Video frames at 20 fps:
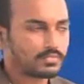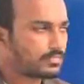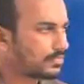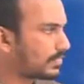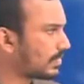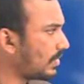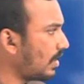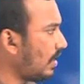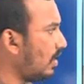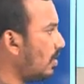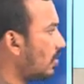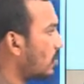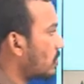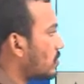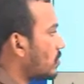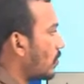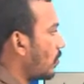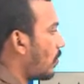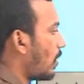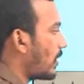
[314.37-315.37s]
So what is
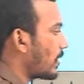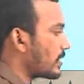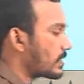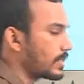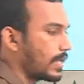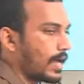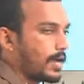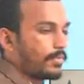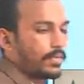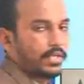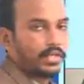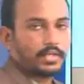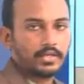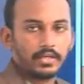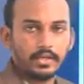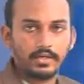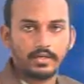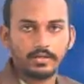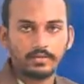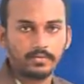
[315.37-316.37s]
happening here?
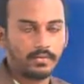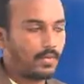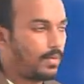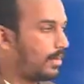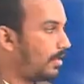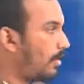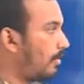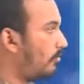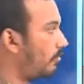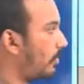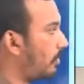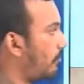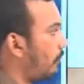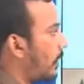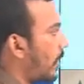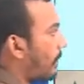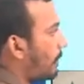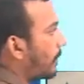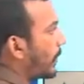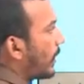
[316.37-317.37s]
When we apply
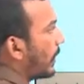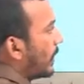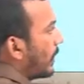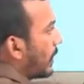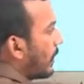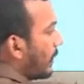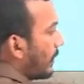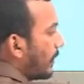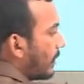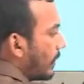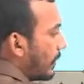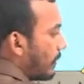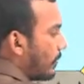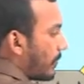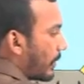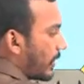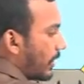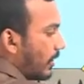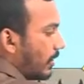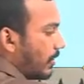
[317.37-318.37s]
a
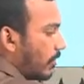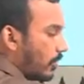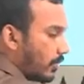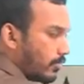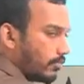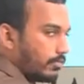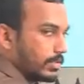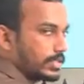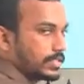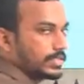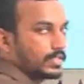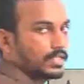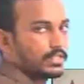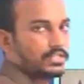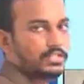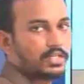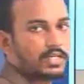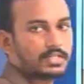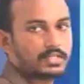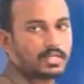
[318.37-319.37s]
preload with surcharge on
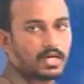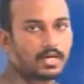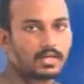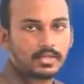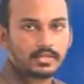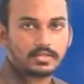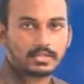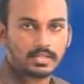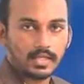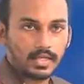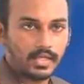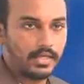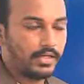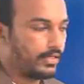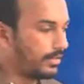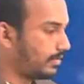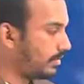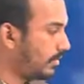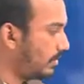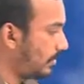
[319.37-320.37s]
a side,
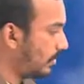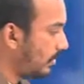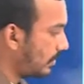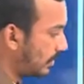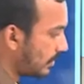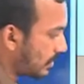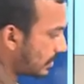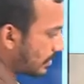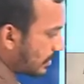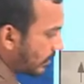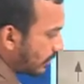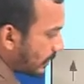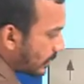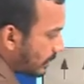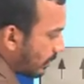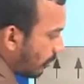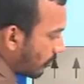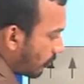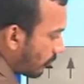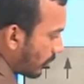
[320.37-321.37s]
see these downward
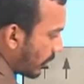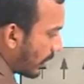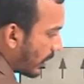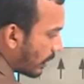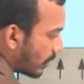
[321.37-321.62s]
arrows.